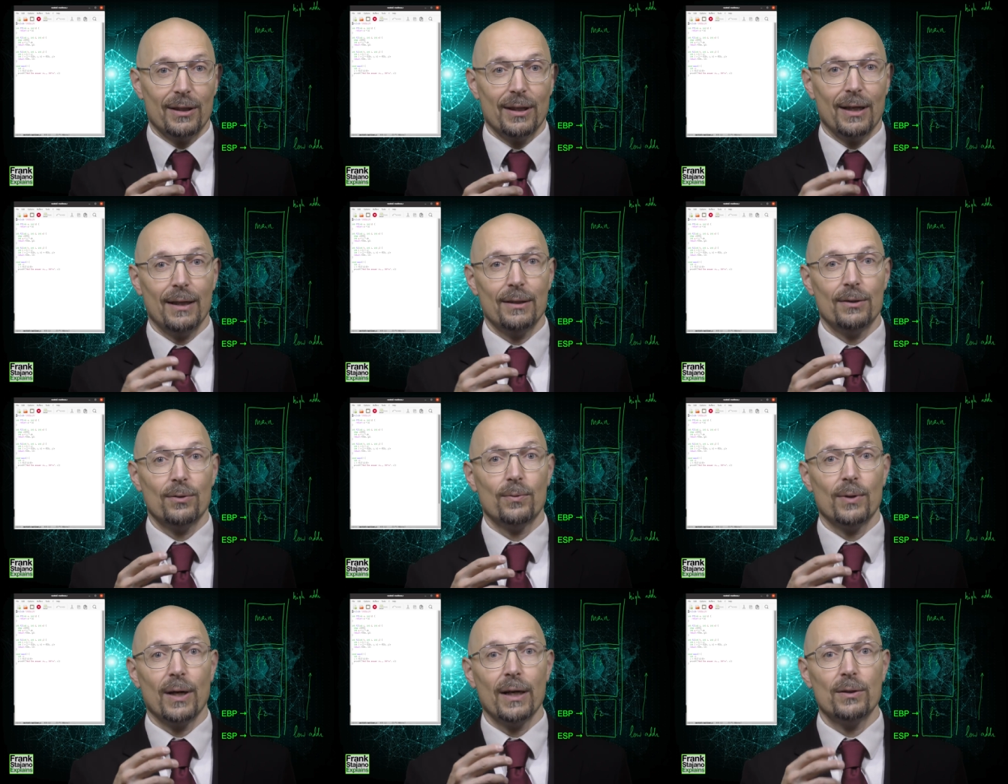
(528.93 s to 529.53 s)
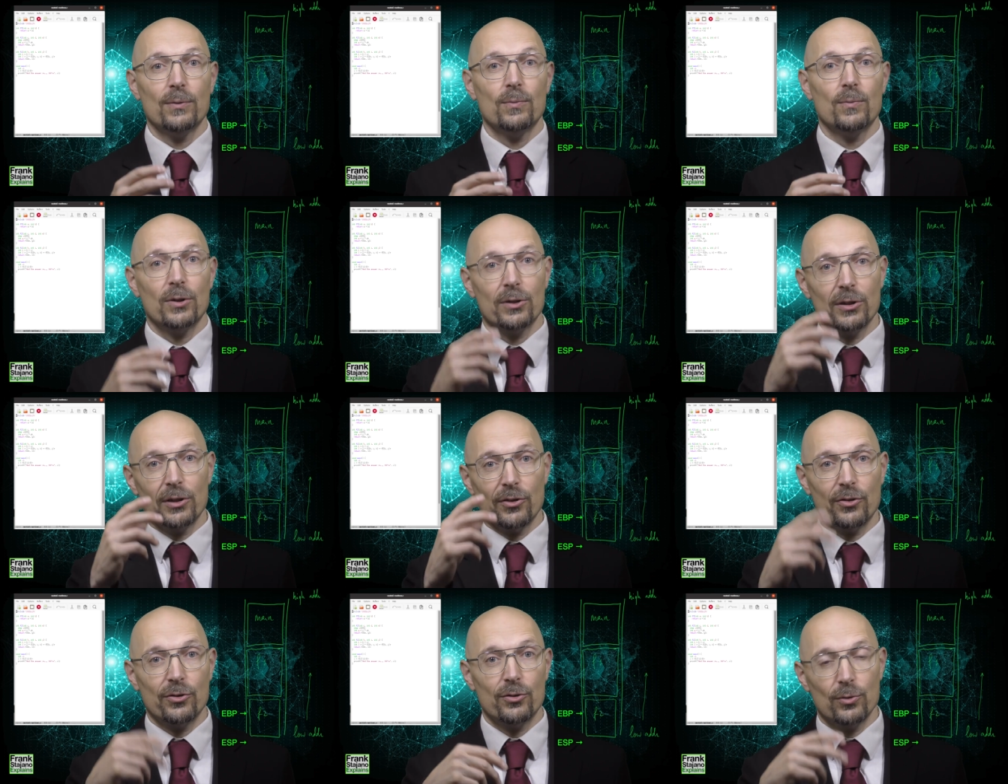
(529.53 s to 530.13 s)
I don't, I don't
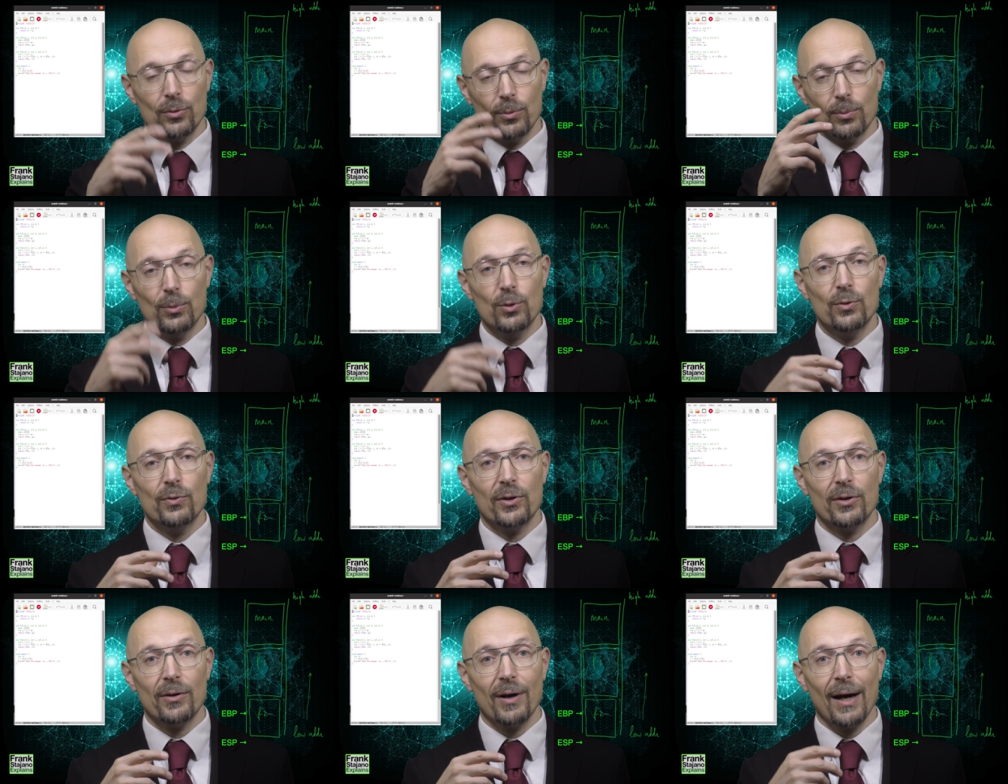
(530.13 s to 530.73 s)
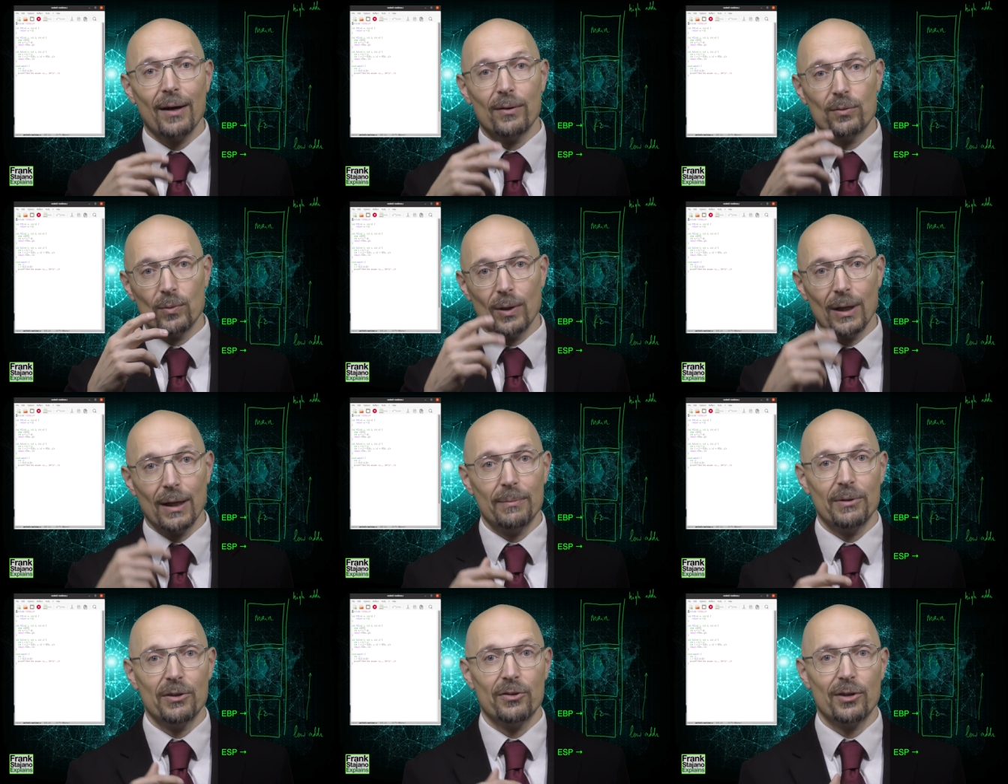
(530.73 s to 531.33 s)
want this to move around
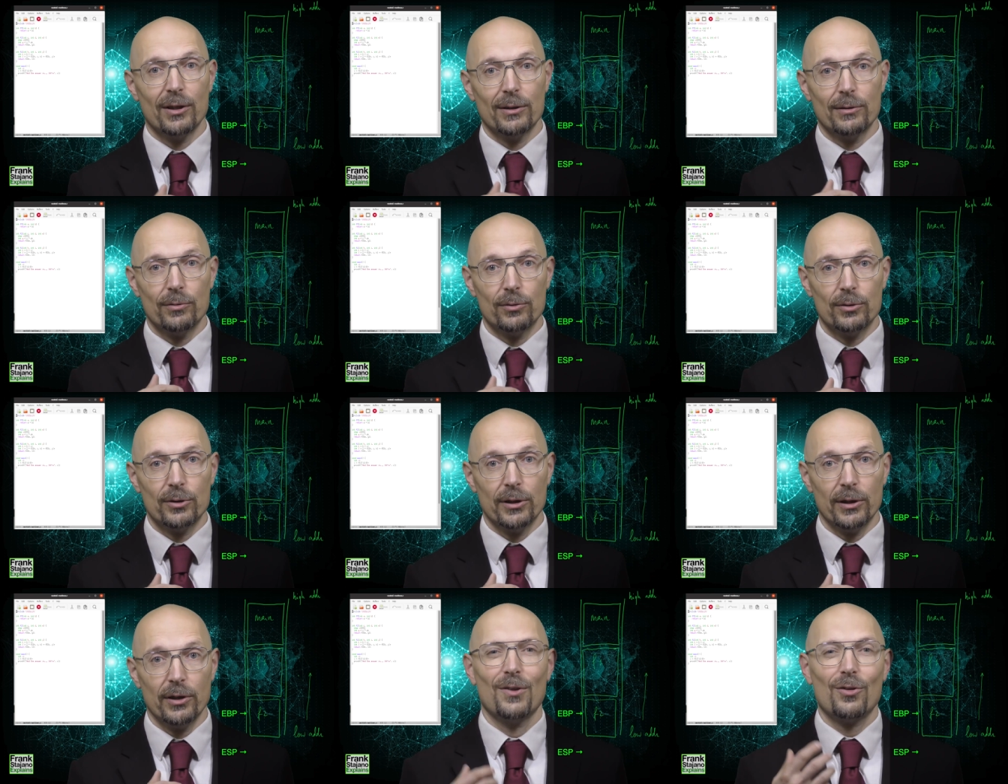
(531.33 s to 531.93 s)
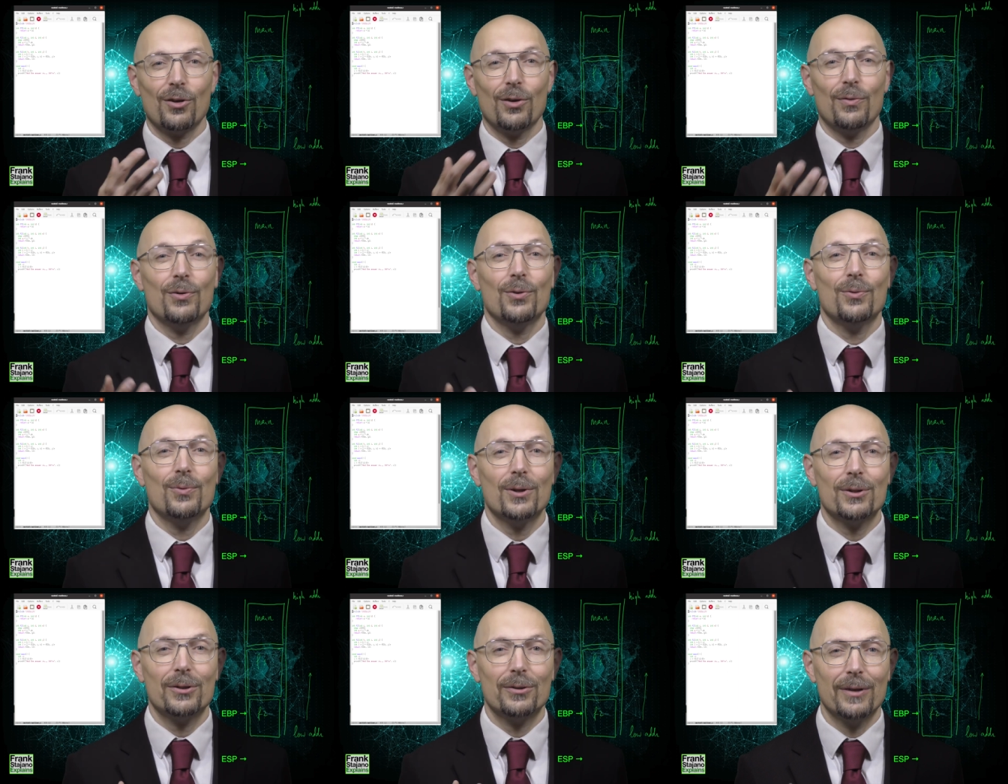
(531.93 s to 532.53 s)
while I'm inside the routine. So if
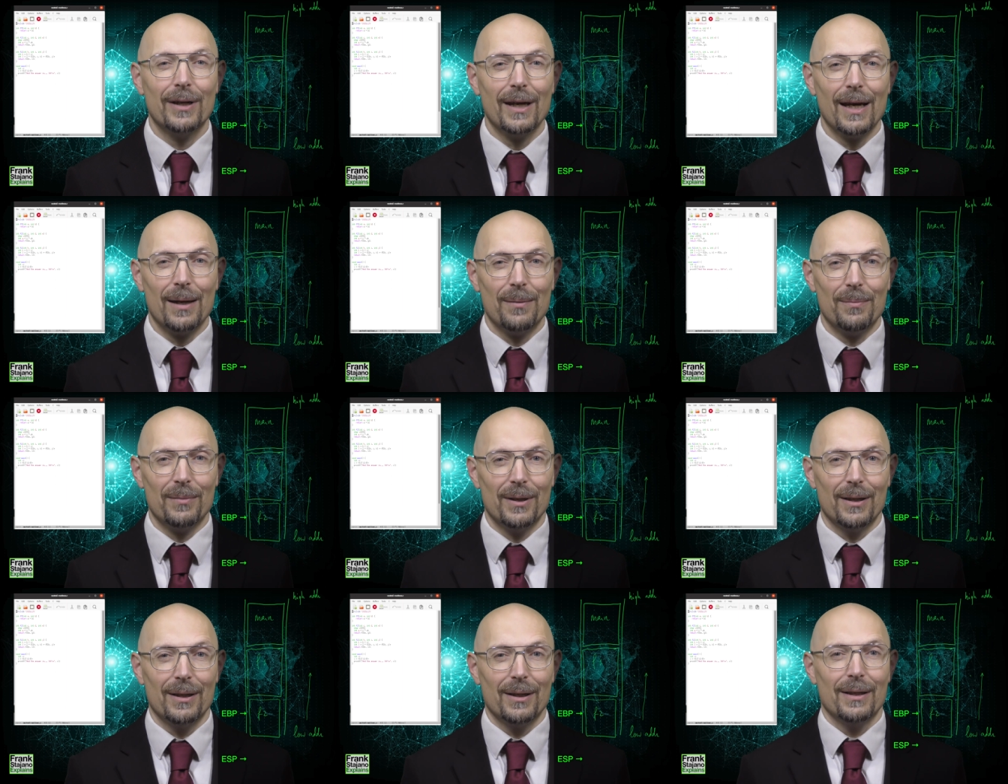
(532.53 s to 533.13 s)
you want to name